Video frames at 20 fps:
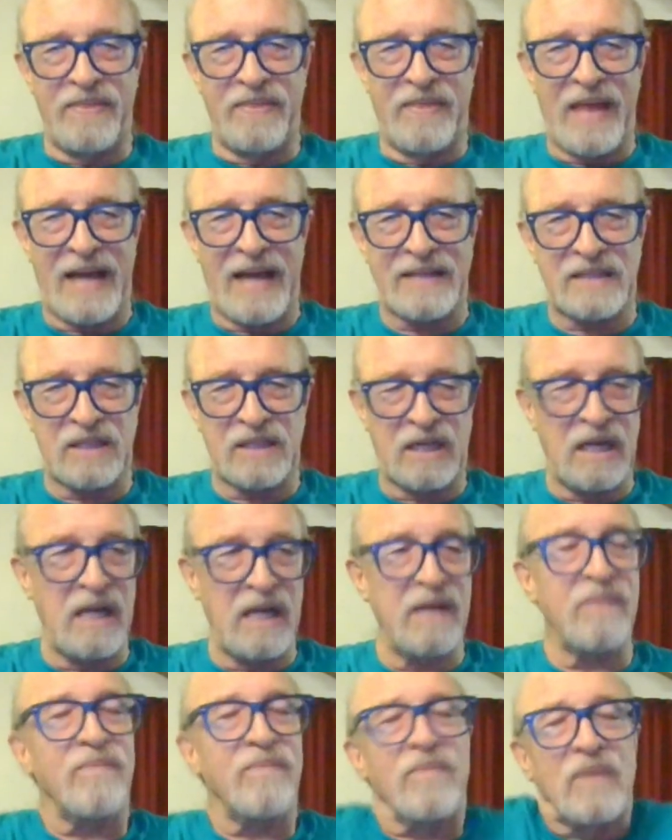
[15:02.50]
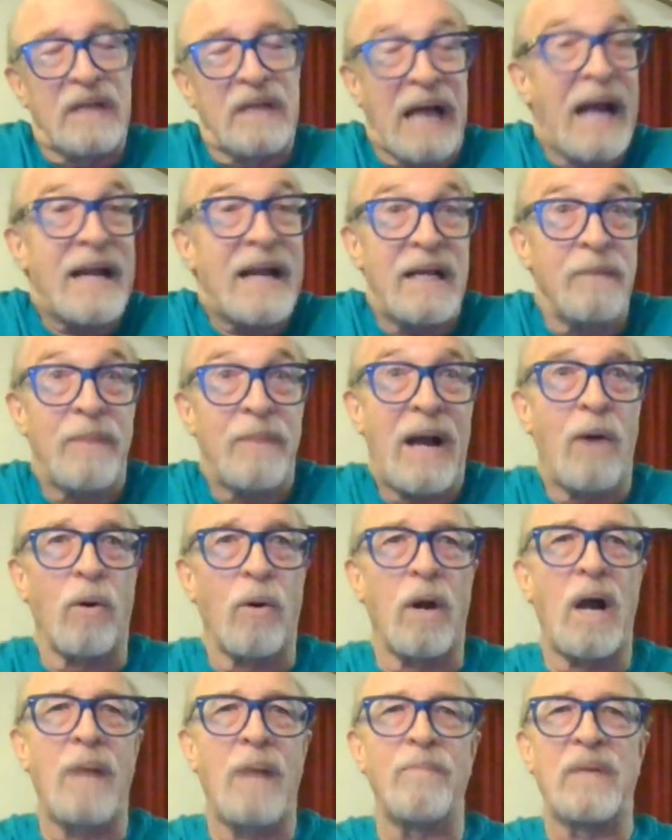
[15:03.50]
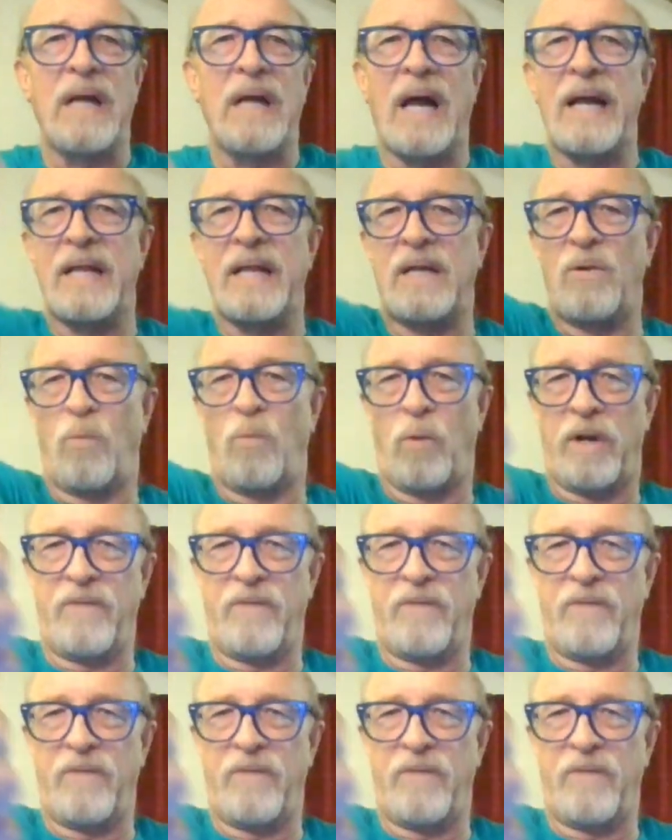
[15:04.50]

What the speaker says: That's guiding power. I'm guiding